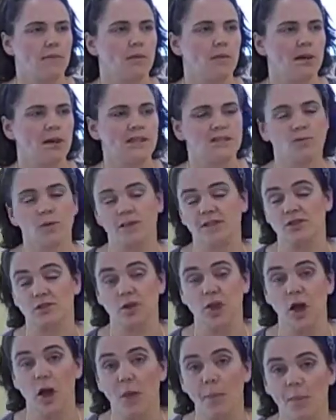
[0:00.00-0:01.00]
as ways to
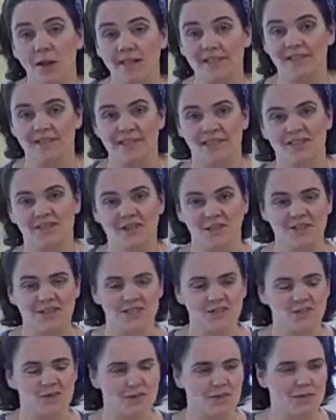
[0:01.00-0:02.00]
help us to teach our
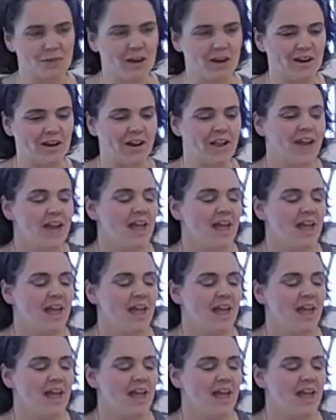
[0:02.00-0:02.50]
children better.